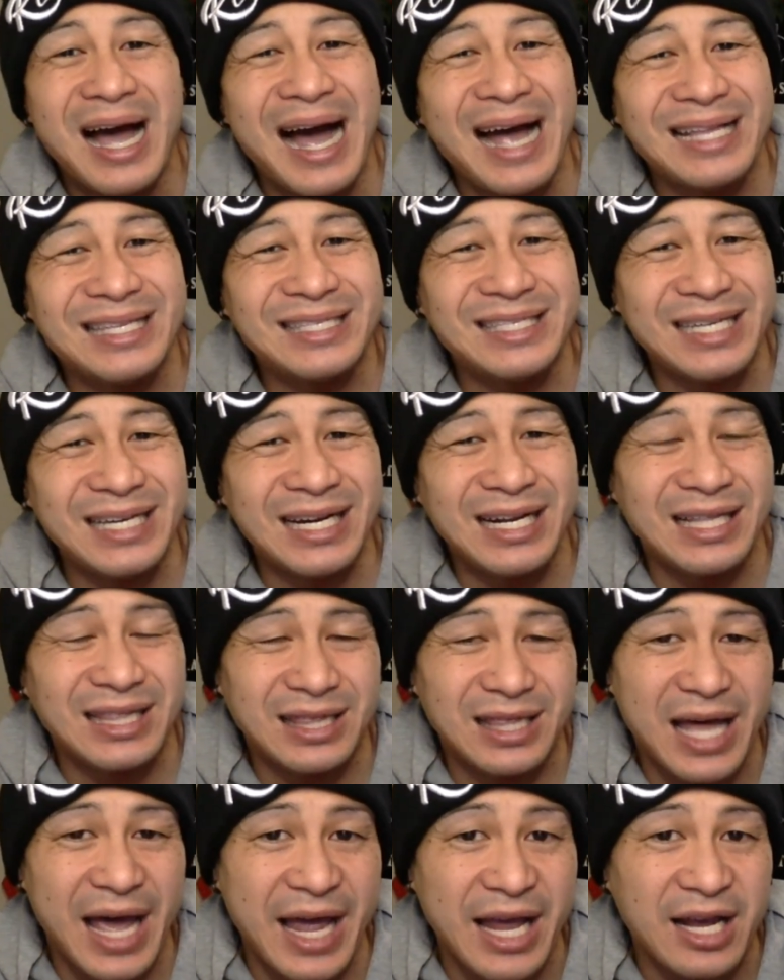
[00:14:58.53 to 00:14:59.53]
I didn't
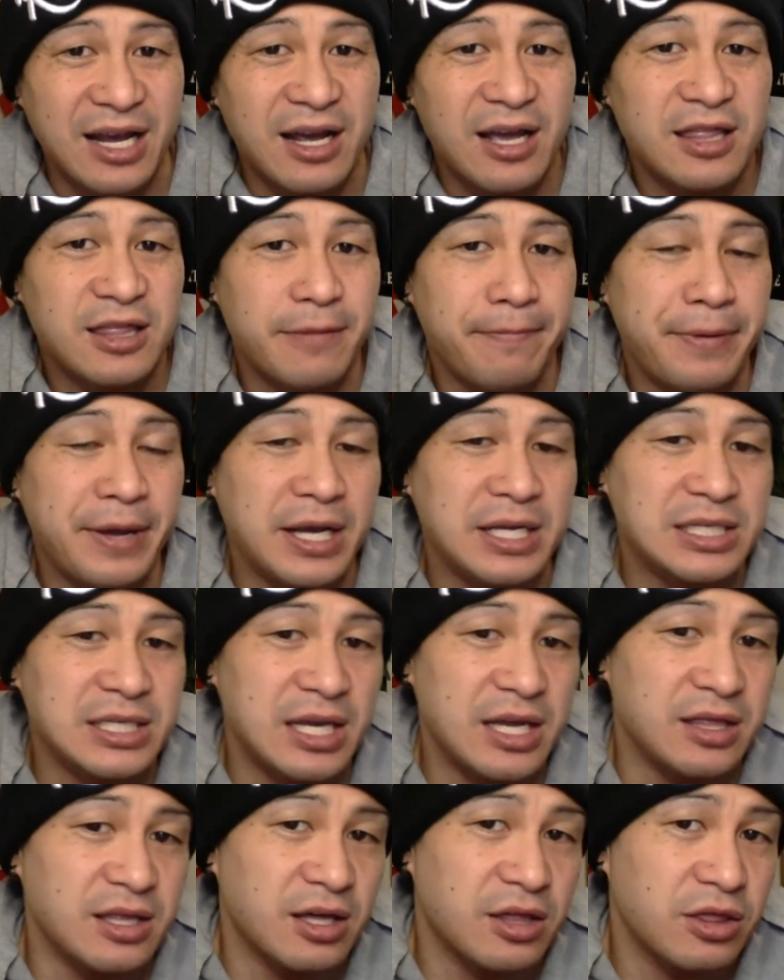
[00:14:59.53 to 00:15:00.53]
like the picks
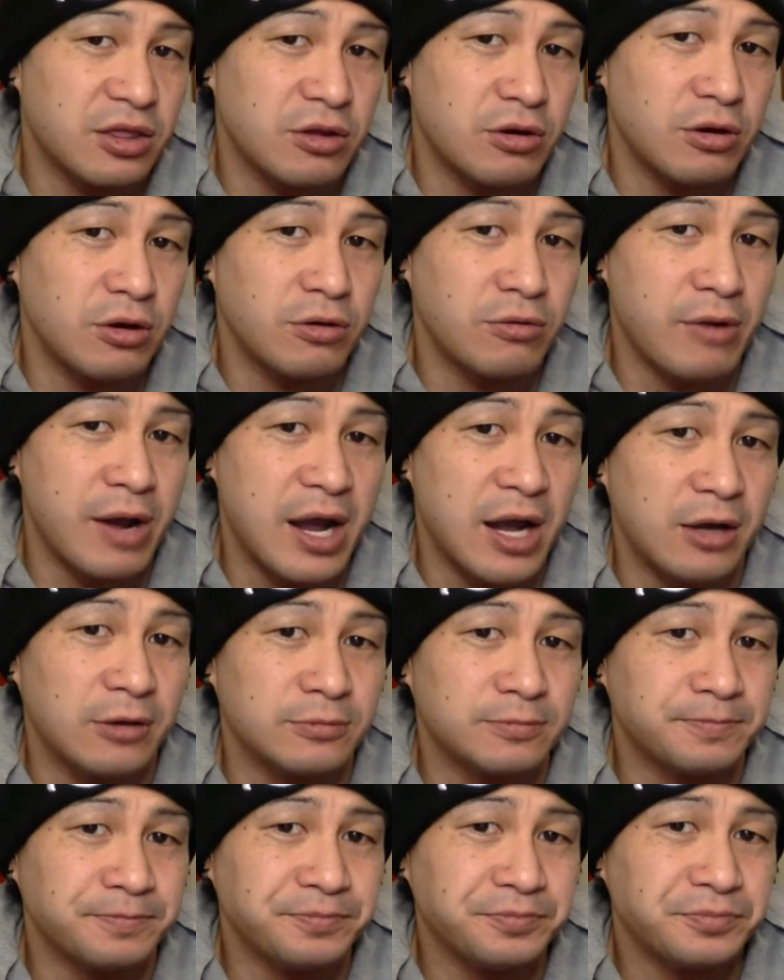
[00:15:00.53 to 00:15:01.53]
in the third
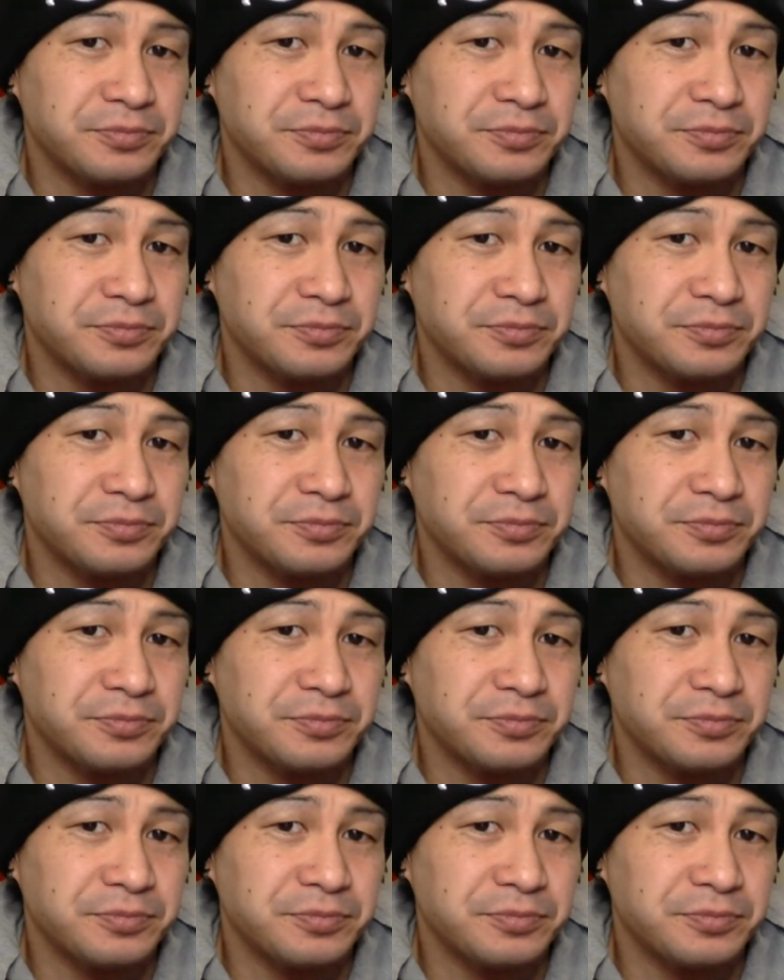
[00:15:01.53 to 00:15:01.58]
round